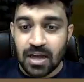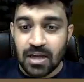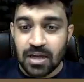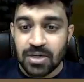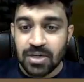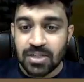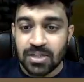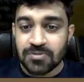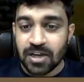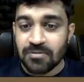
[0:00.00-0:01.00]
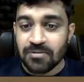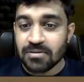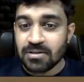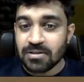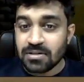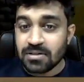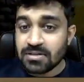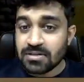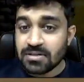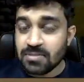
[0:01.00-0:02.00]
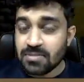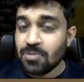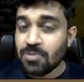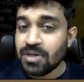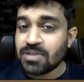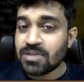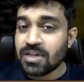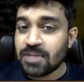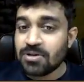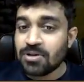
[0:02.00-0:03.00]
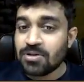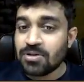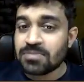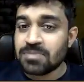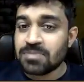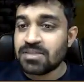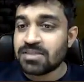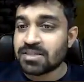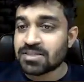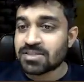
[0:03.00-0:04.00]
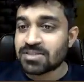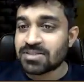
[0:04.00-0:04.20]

queen h5, some opponents would get tempted to just play g6,